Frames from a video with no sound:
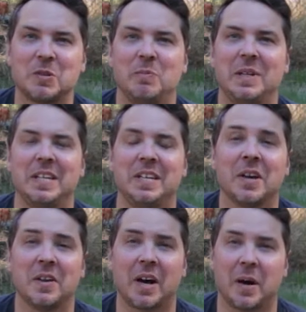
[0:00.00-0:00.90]
to
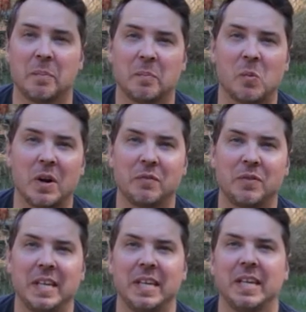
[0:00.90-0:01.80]
be um, one of
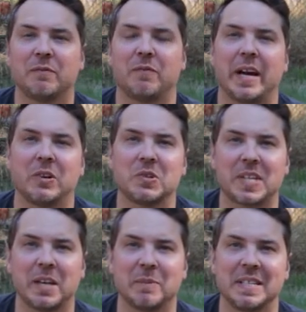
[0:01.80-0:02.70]
the final
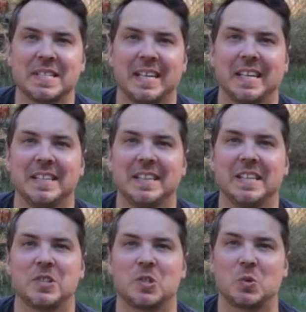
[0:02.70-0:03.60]
segments in
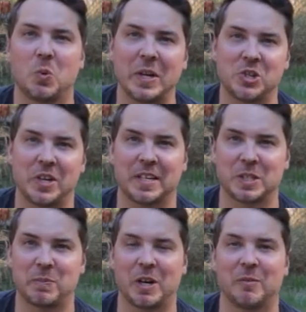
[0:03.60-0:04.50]
the swish
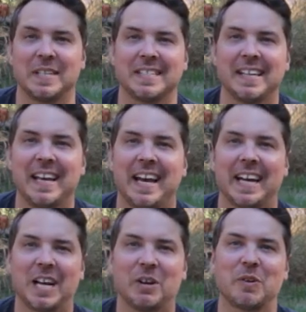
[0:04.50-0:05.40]
experiment.
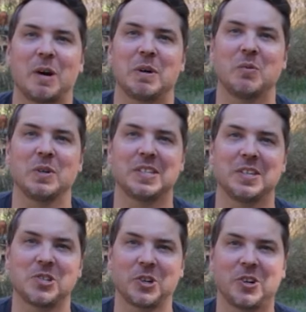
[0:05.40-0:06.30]
And I've got my
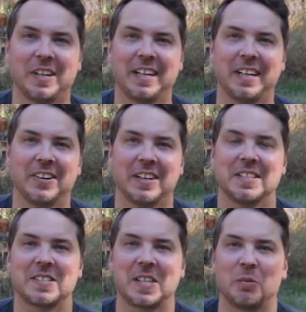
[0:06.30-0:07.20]
whiskey shirt on here
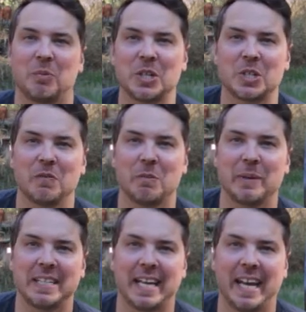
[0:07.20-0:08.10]
in celebration of the
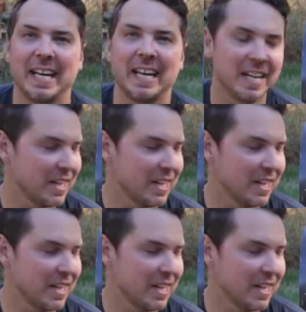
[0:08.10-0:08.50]
big day.